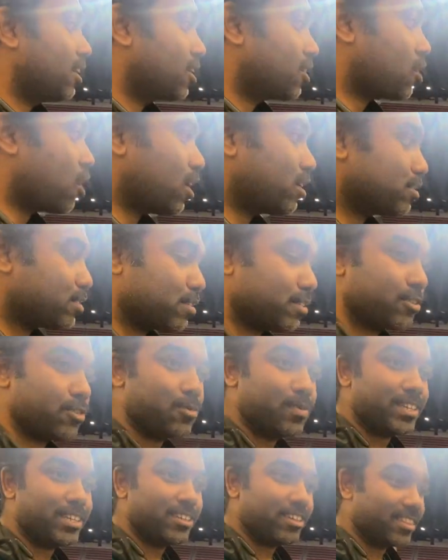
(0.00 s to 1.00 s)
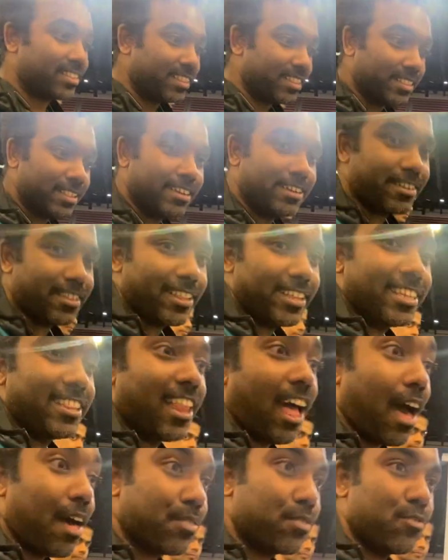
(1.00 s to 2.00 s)
concert over here literally
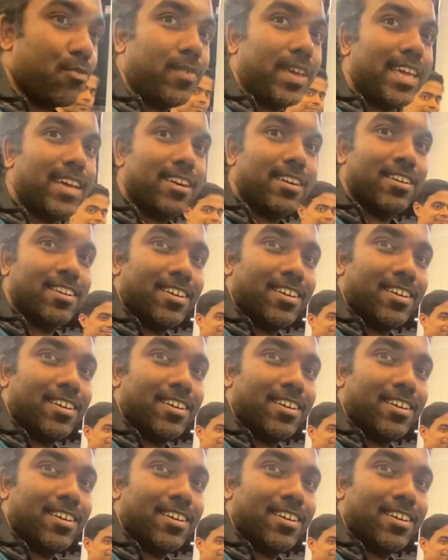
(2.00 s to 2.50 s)
last week